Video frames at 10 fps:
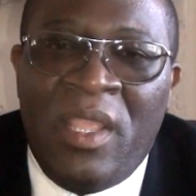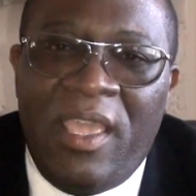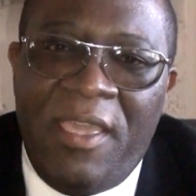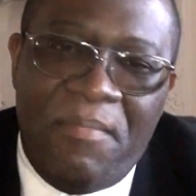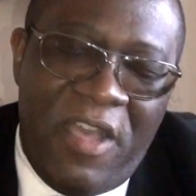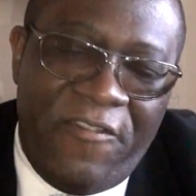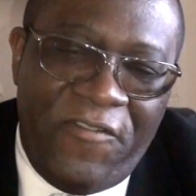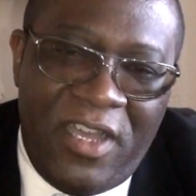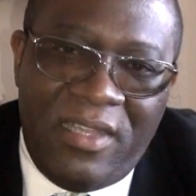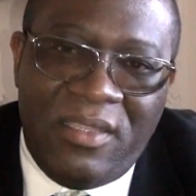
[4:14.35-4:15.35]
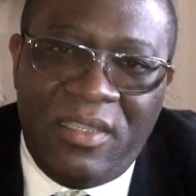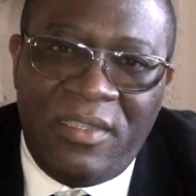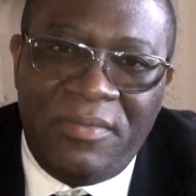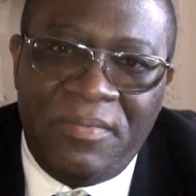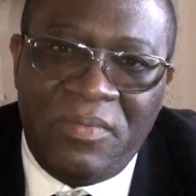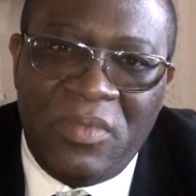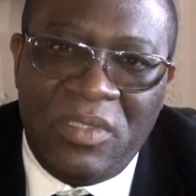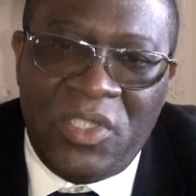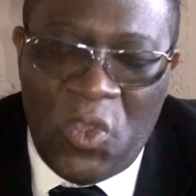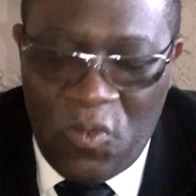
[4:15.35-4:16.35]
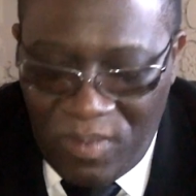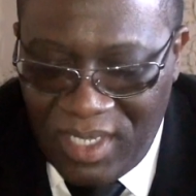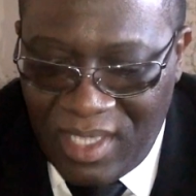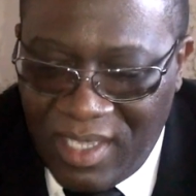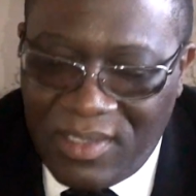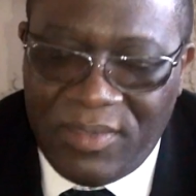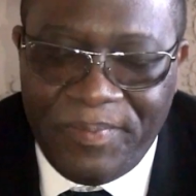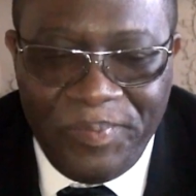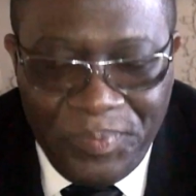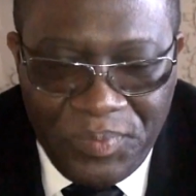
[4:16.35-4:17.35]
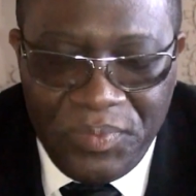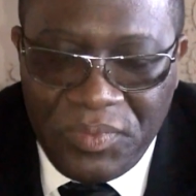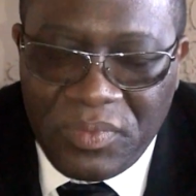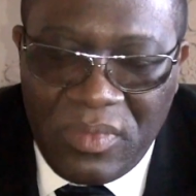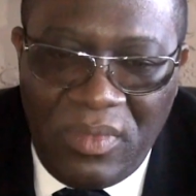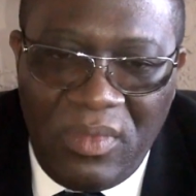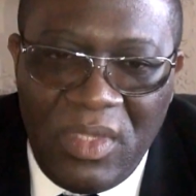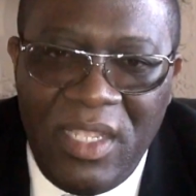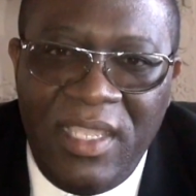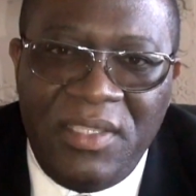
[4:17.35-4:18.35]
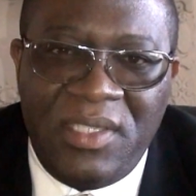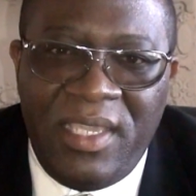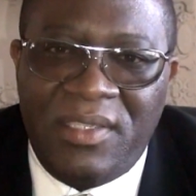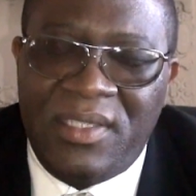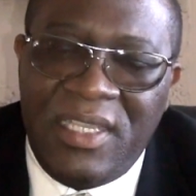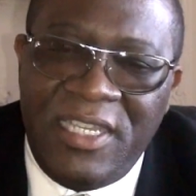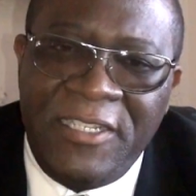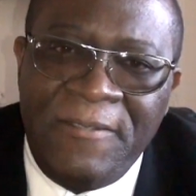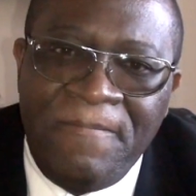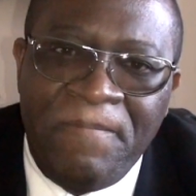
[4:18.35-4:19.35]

And my father told me this. He said, son,